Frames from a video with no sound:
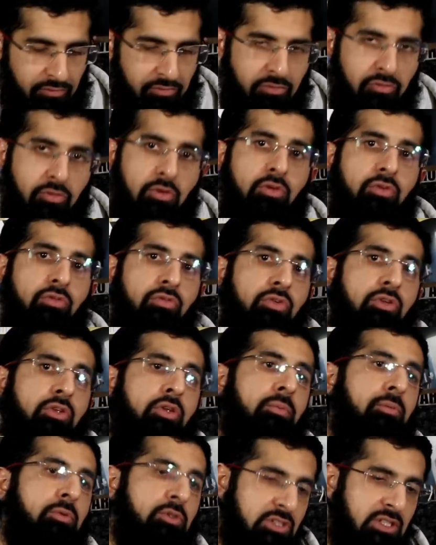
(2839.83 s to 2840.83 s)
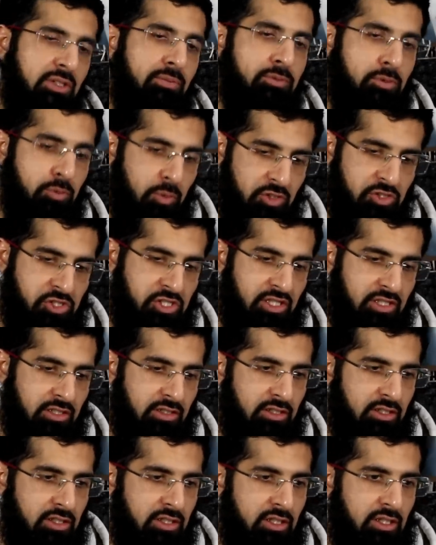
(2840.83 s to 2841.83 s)
For the Muslims watching,
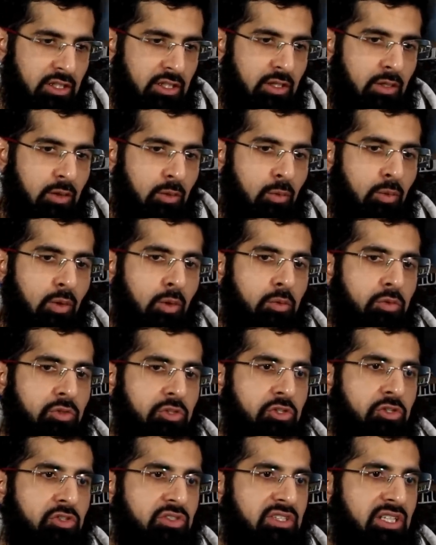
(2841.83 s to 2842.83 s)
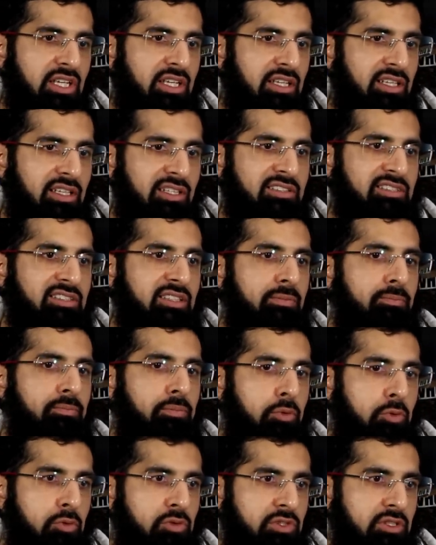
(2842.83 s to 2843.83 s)
what would you say it's
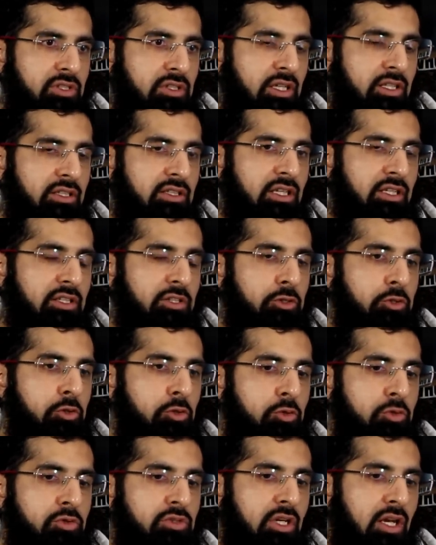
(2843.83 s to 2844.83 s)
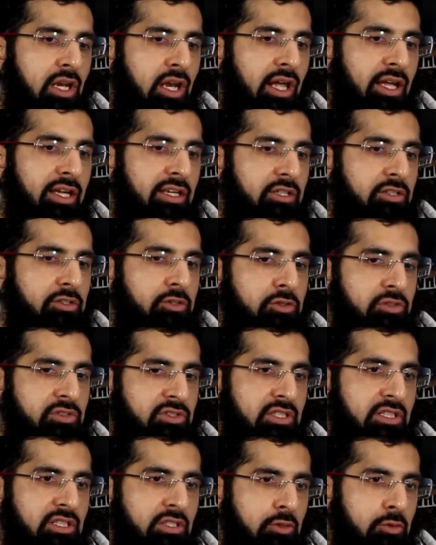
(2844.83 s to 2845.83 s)
important and that you'd like to
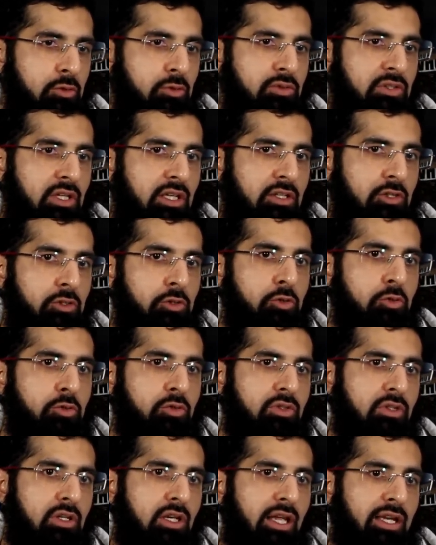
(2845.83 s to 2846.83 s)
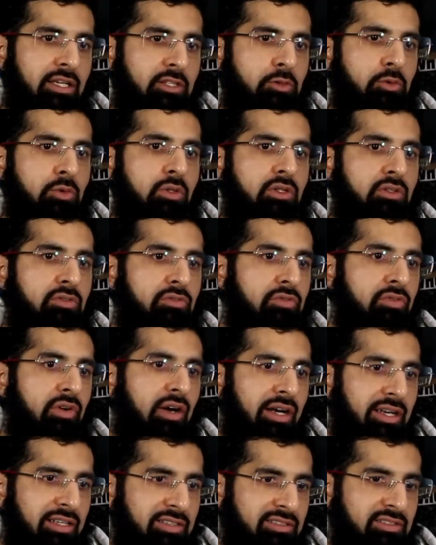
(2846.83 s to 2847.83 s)
see or that you'd like to
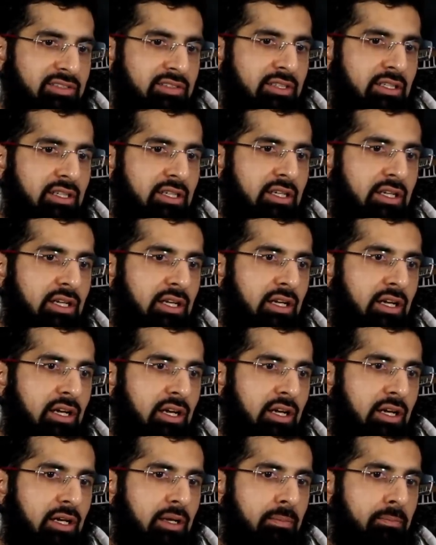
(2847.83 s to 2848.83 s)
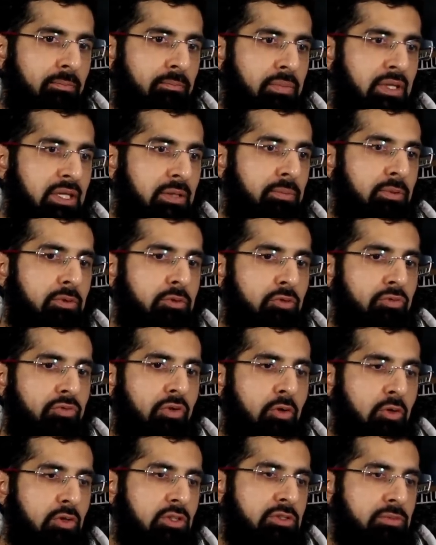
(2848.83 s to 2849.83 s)
advise people to
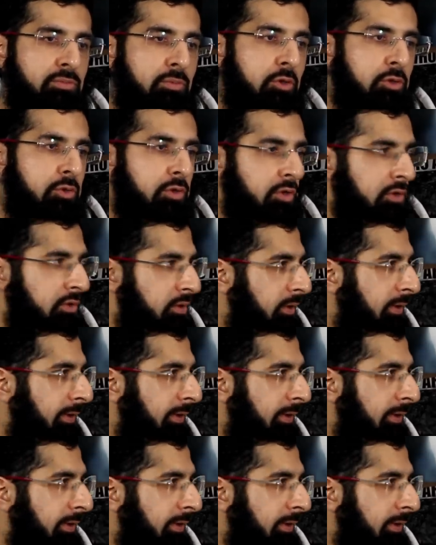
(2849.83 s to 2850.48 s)
focus more on?